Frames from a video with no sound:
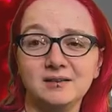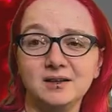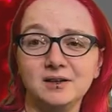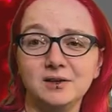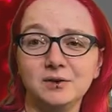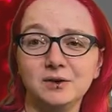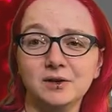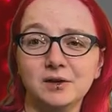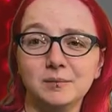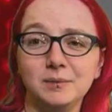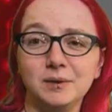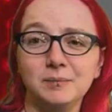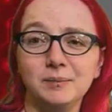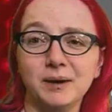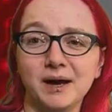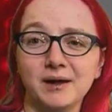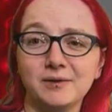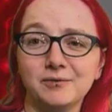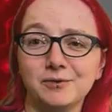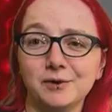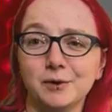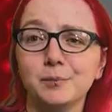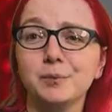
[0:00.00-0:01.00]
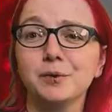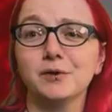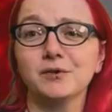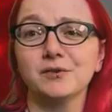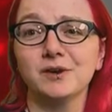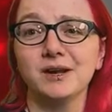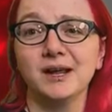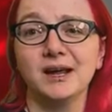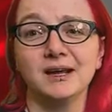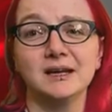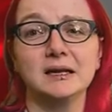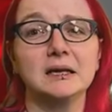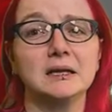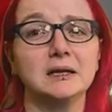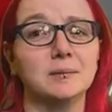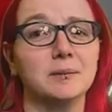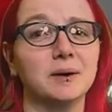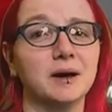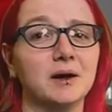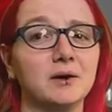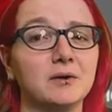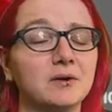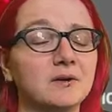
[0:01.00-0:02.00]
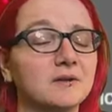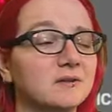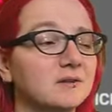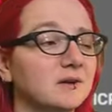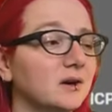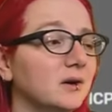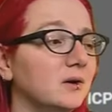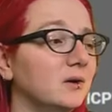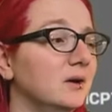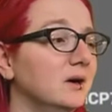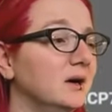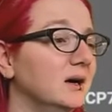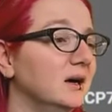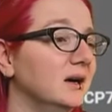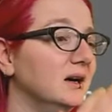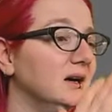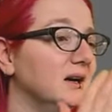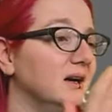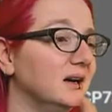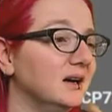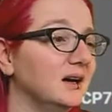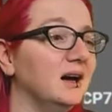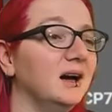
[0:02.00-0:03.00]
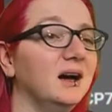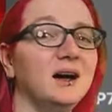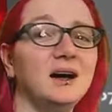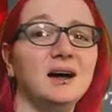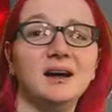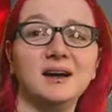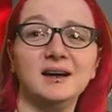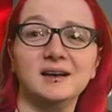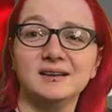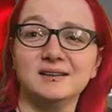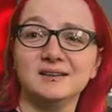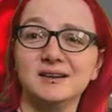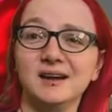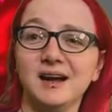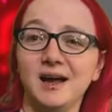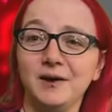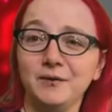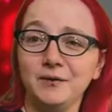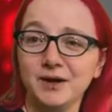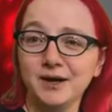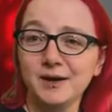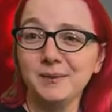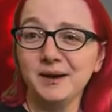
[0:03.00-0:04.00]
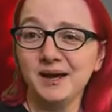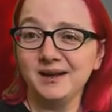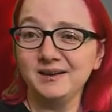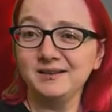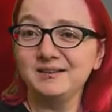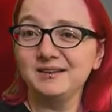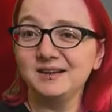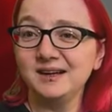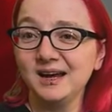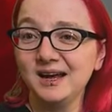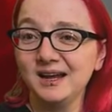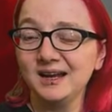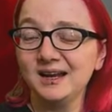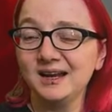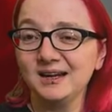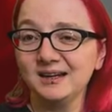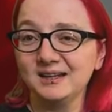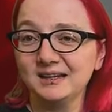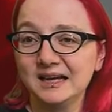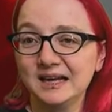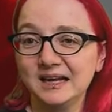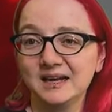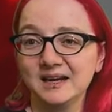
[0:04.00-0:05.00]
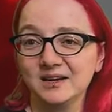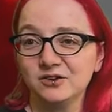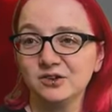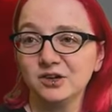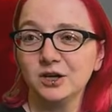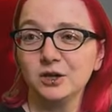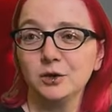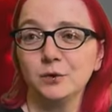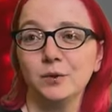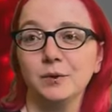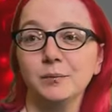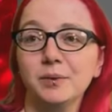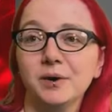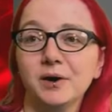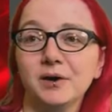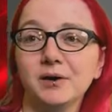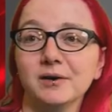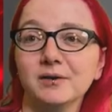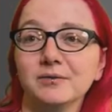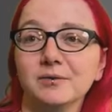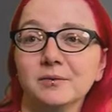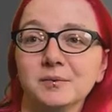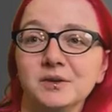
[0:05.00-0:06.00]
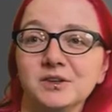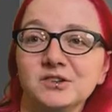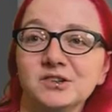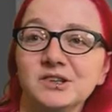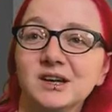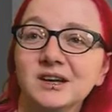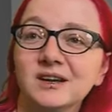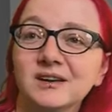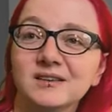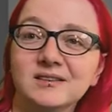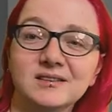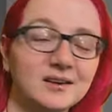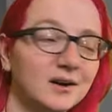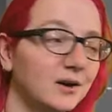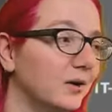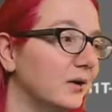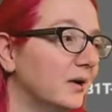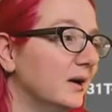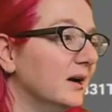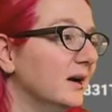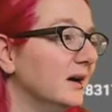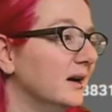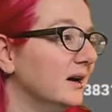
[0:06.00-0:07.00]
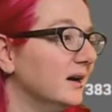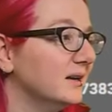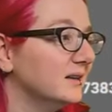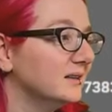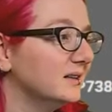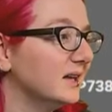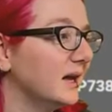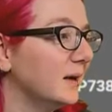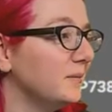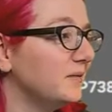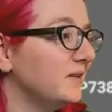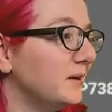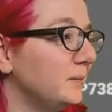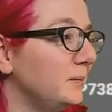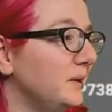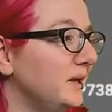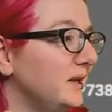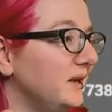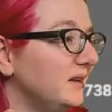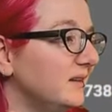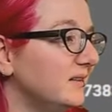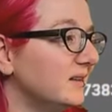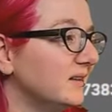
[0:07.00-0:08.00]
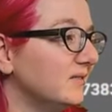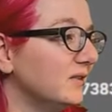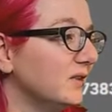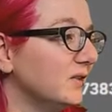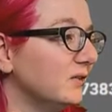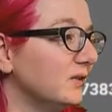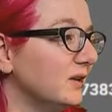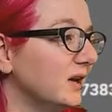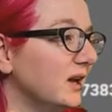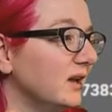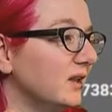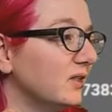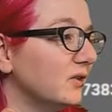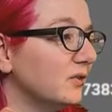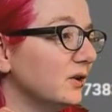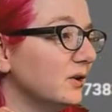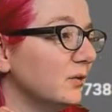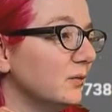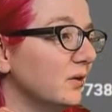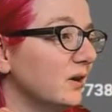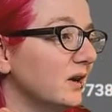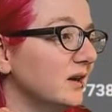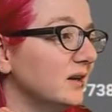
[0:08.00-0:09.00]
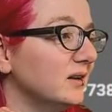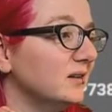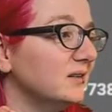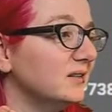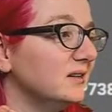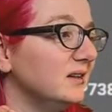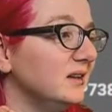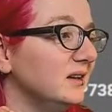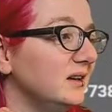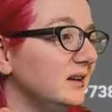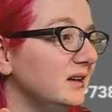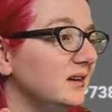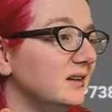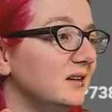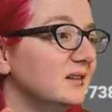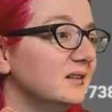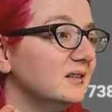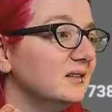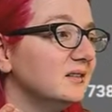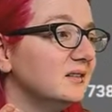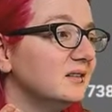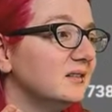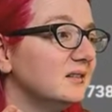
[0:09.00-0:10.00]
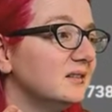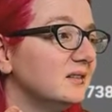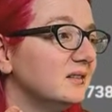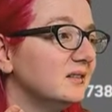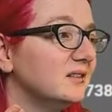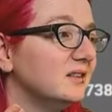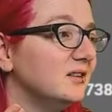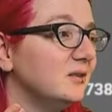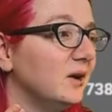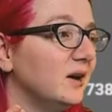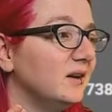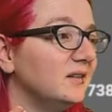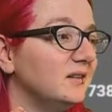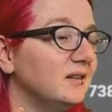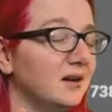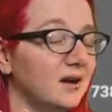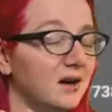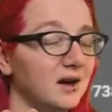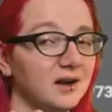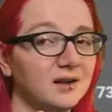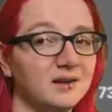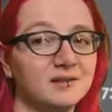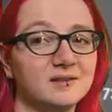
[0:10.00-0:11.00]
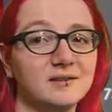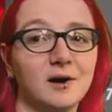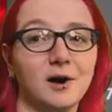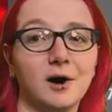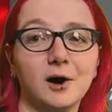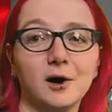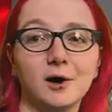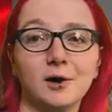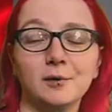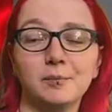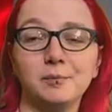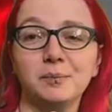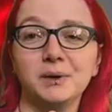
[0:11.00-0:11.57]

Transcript: you know it can be bad for the person handling the battery. So uh, I recommend getting like a genuine part from DigiKey. So MCP seven three eight thirty one T to ACI. That's our